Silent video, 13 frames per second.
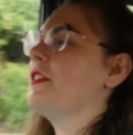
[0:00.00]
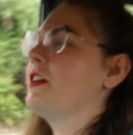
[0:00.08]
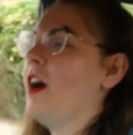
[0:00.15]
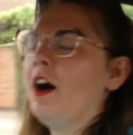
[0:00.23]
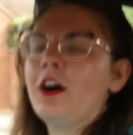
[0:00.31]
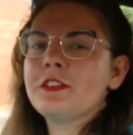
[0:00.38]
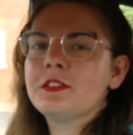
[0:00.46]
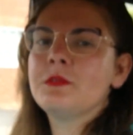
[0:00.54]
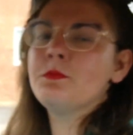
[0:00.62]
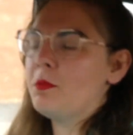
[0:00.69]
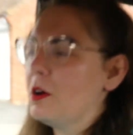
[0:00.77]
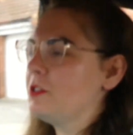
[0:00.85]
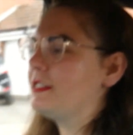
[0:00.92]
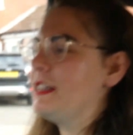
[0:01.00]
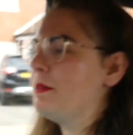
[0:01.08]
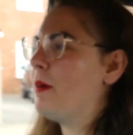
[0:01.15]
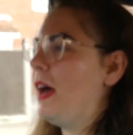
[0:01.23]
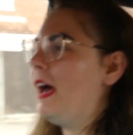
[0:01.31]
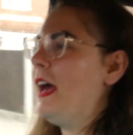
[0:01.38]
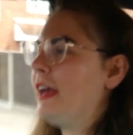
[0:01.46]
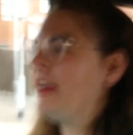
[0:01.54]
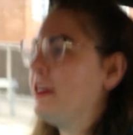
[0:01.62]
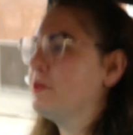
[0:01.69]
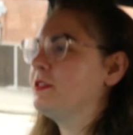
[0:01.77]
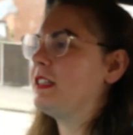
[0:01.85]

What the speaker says: car's mostly behaved.